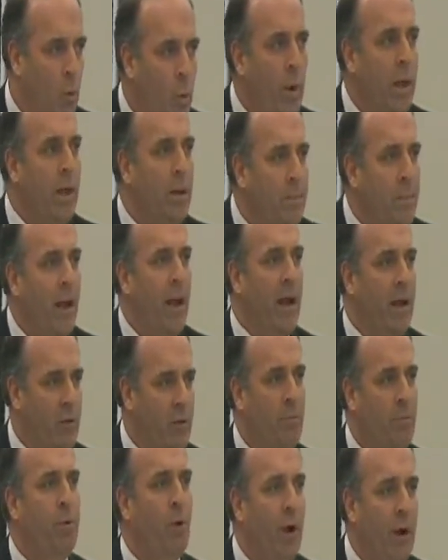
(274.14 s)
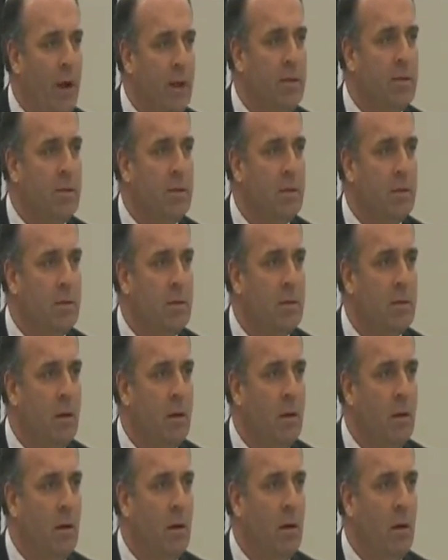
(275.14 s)
we pay the price
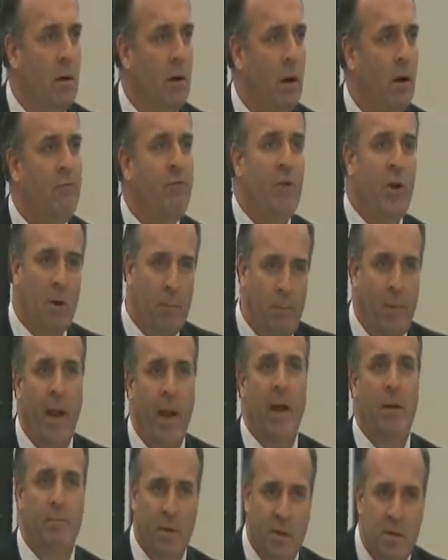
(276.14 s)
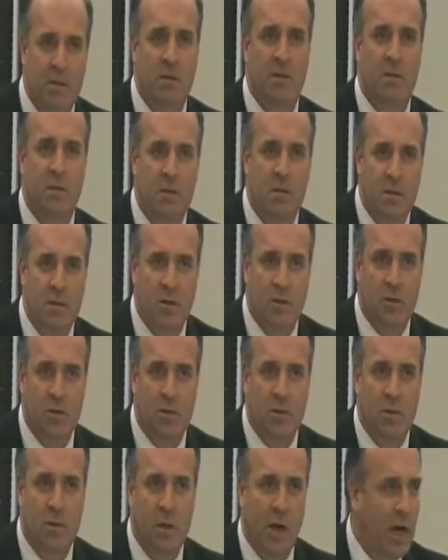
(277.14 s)
of their bad business decisions.
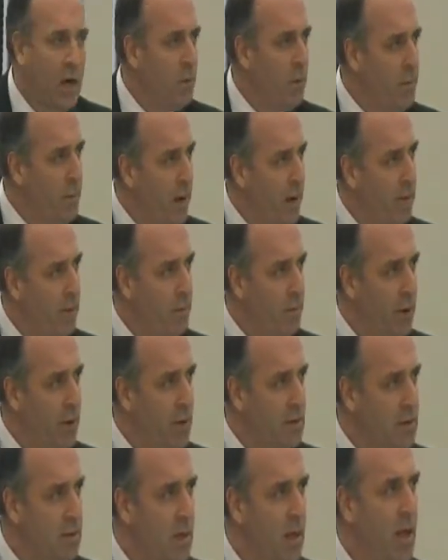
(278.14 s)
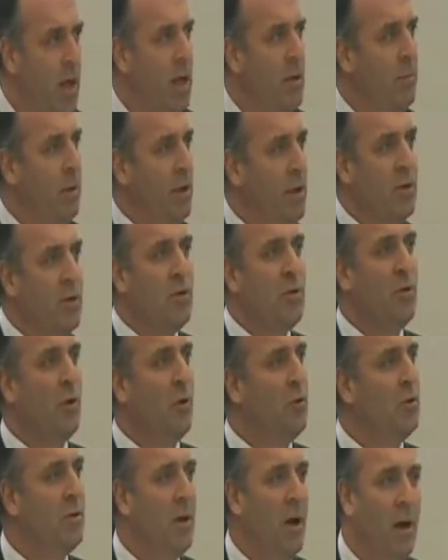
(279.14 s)
How do we pay the price? Because of
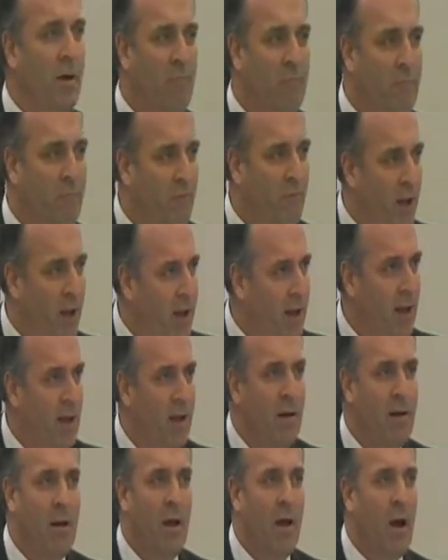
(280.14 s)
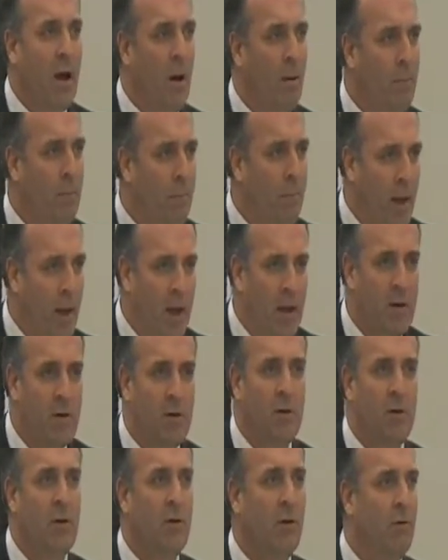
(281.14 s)
those vacant,
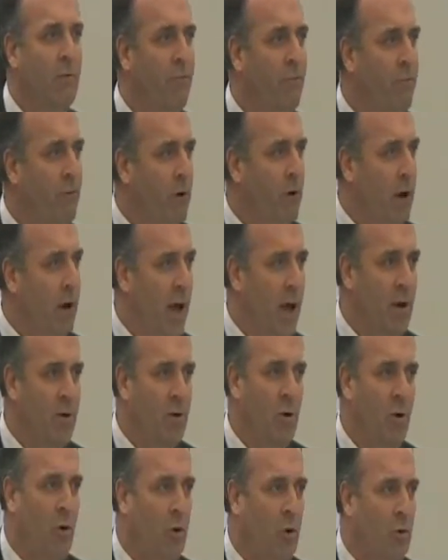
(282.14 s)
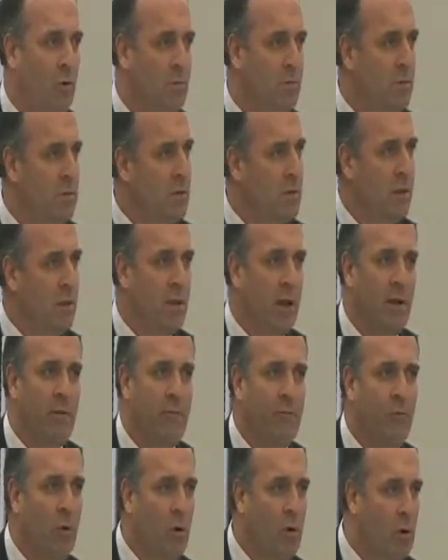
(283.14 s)
abandoned, forgotten homes that they
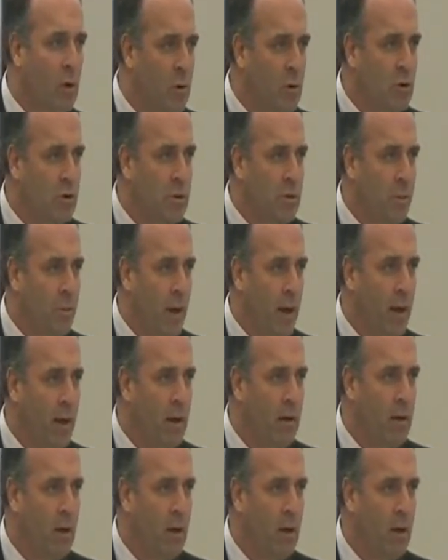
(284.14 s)
foreclose upon.